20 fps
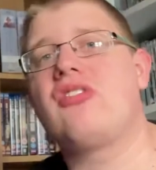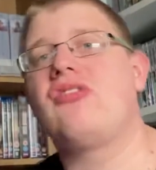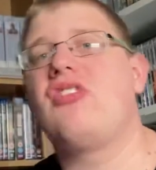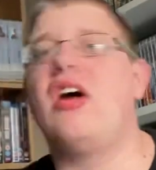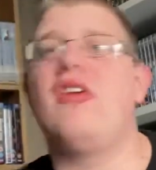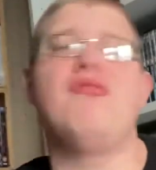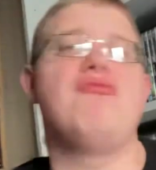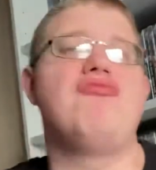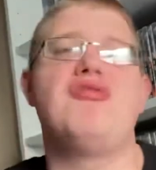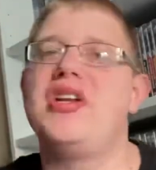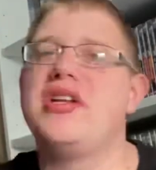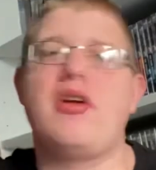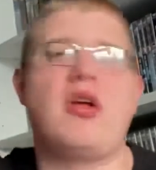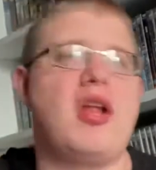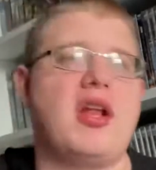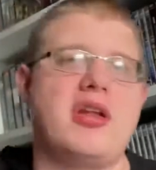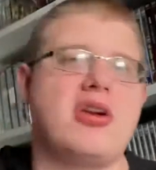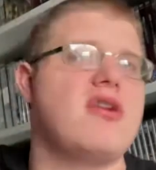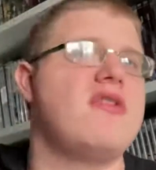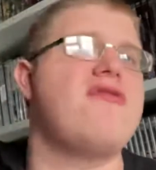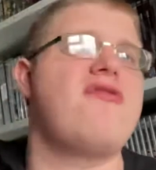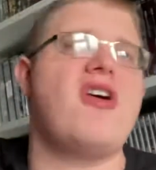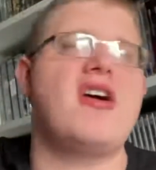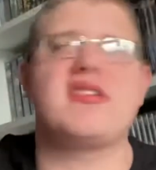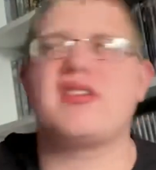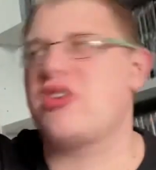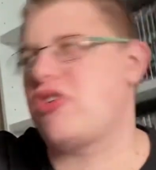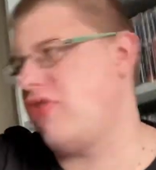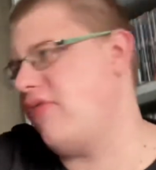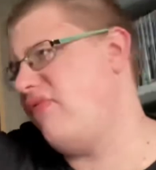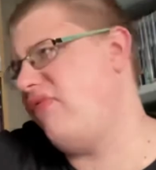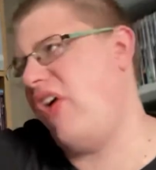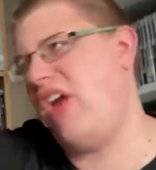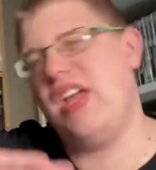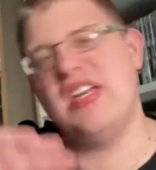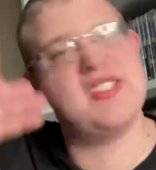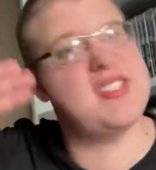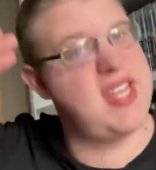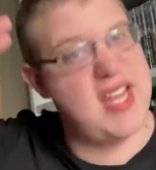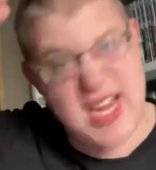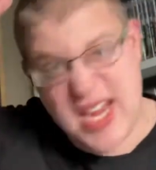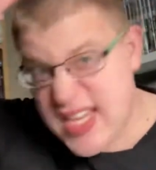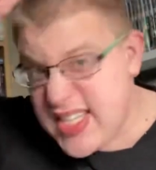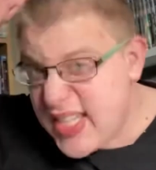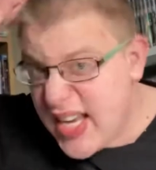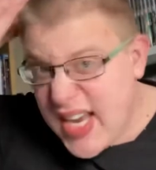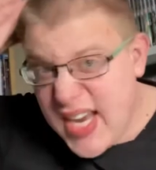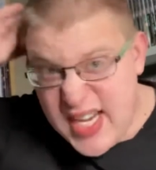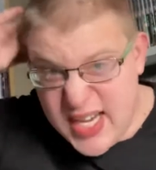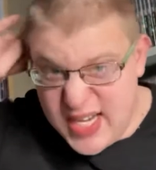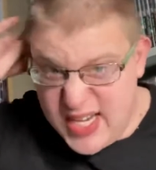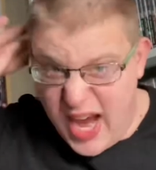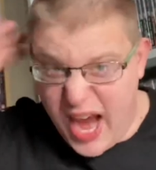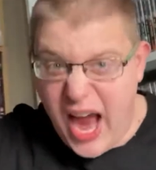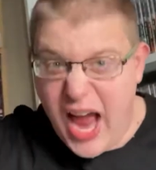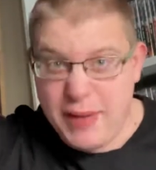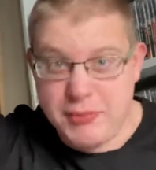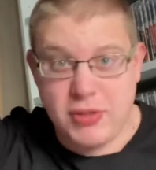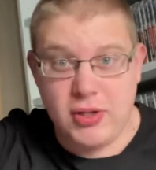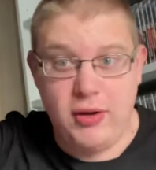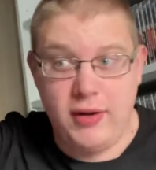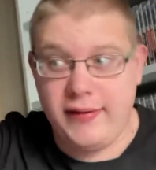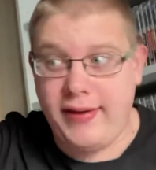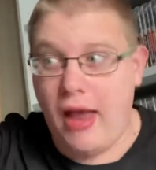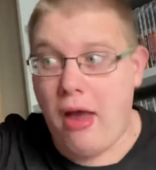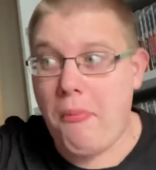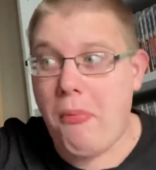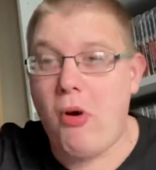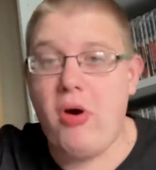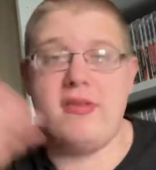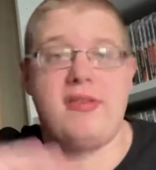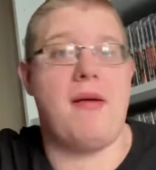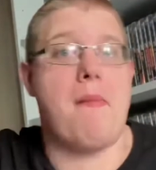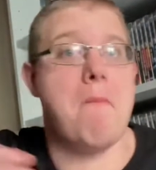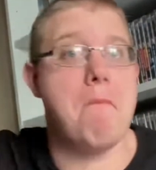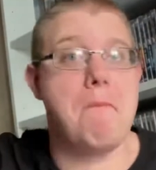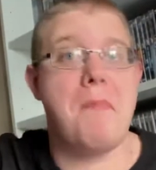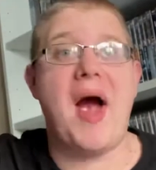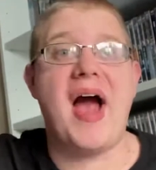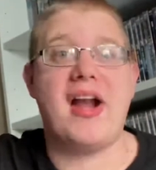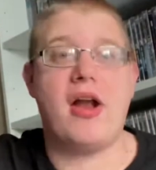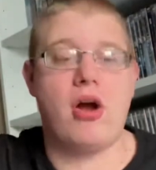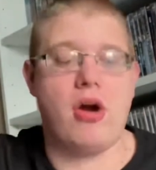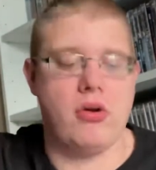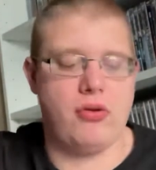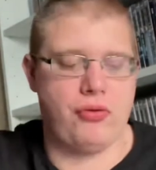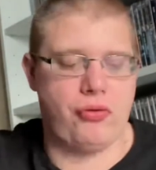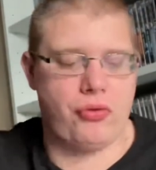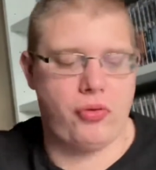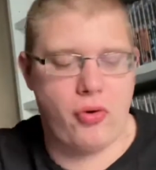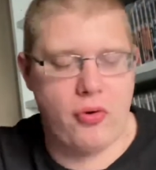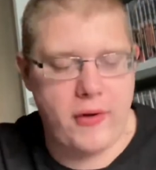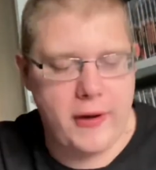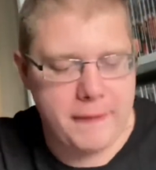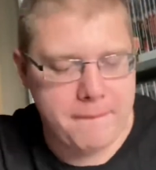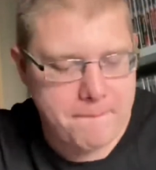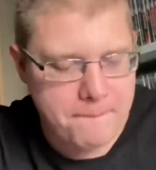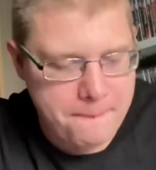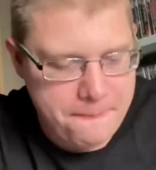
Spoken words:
because I really don't like The Gunfighters. The Gunfighters is absolutely terrible. It's a bad Hartnell story.